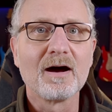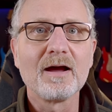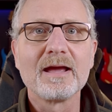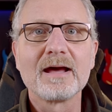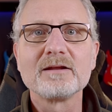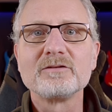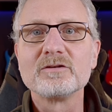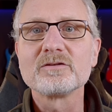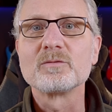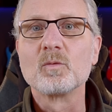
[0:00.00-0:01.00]
I added
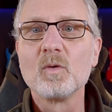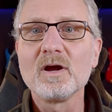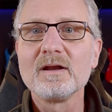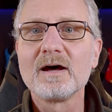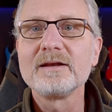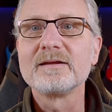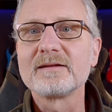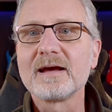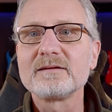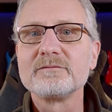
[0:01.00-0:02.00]
just one line
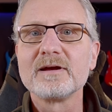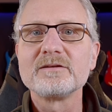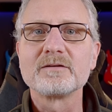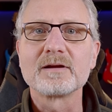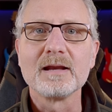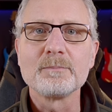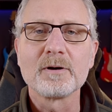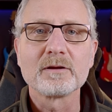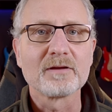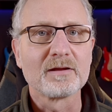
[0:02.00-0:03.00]
that activates the clip
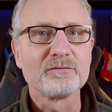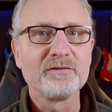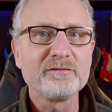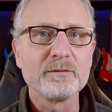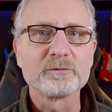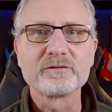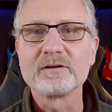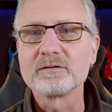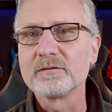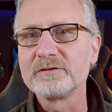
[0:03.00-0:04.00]
part at
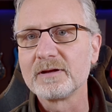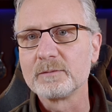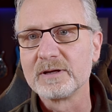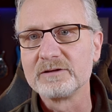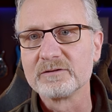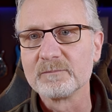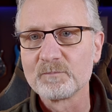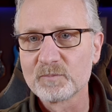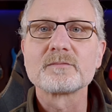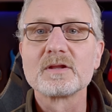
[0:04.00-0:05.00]
50% of the animation.
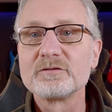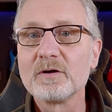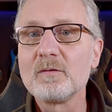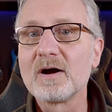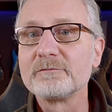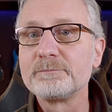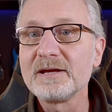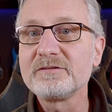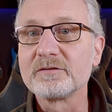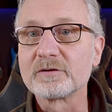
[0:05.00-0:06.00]
So I've
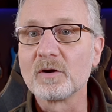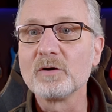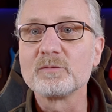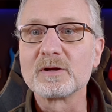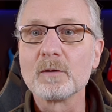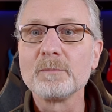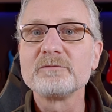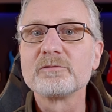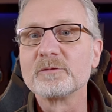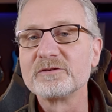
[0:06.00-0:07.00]
pasted the code we
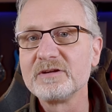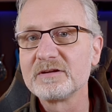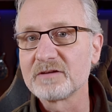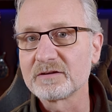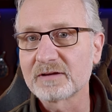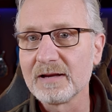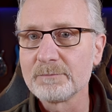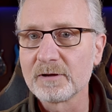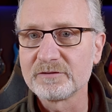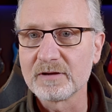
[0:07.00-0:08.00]
copied from the CSS clip
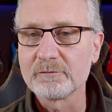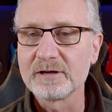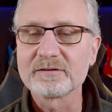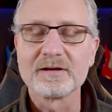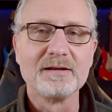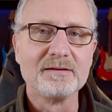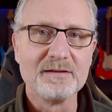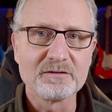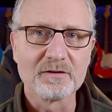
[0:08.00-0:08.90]
part generator in this